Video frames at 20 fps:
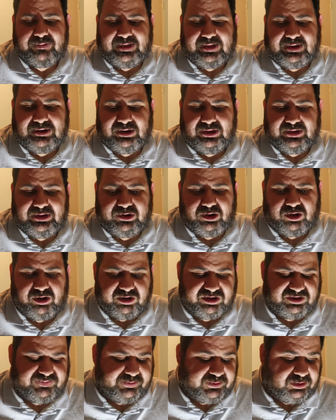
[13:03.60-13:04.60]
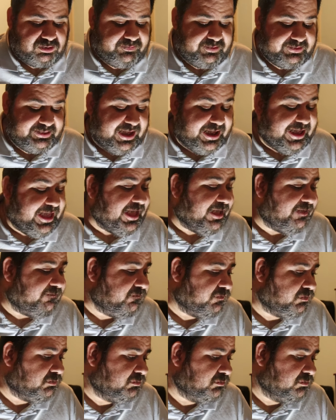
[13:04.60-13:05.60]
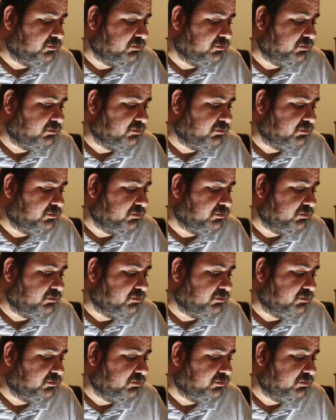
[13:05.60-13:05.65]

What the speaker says: badly in hospital, but they have.